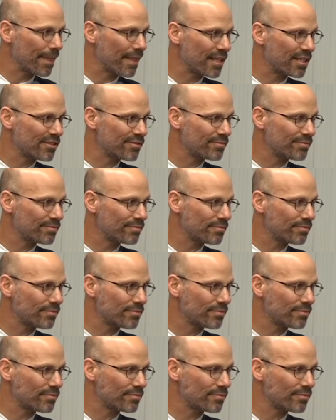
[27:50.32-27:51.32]
I
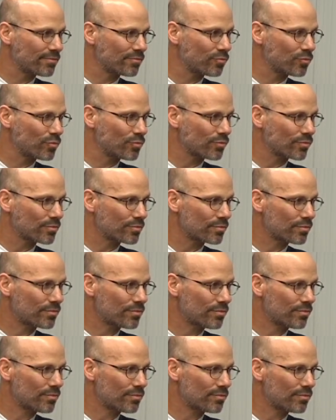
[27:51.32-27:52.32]
think if I recall
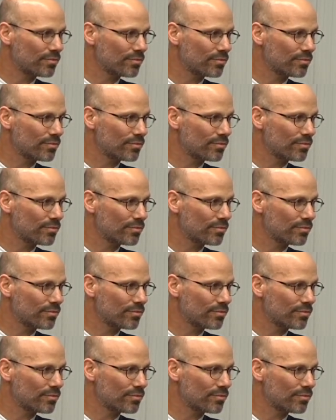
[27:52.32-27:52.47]
correctly, Dante